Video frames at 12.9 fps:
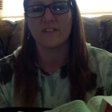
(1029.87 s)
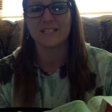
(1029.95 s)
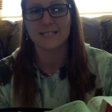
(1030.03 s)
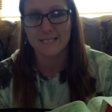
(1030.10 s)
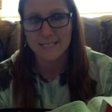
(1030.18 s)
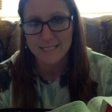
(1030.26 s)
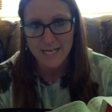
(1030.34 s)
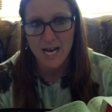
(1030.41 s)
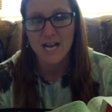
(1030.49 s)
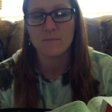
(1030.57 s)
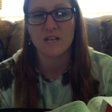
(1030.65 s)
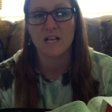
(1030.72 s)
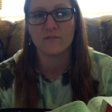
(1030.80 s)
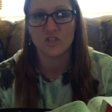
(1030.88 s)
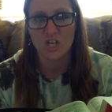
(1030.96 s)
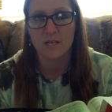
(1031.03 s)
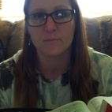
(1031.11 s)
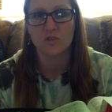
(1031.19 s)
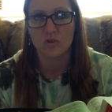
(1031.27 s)
This is the timing of
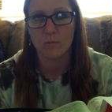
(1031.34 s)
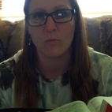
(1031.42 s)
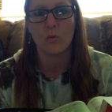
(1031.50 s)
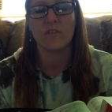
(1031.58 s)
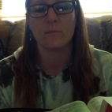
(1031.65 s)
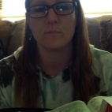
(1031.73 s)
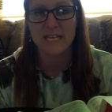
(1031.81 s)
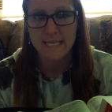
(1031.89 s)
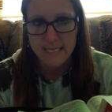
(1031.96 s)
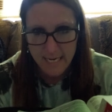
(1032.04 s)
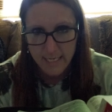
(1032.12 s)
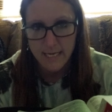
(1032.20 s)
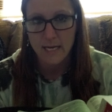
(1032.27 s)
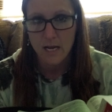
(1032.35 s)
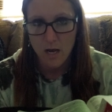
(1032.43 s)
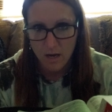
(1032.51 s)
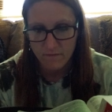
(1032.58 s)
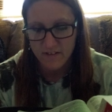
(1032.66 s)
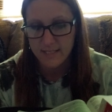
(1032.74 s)
Jacob's trouble, the beginning
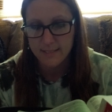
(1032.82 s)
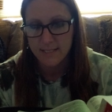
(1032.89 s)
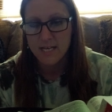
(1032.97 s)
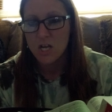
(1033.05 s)
of it.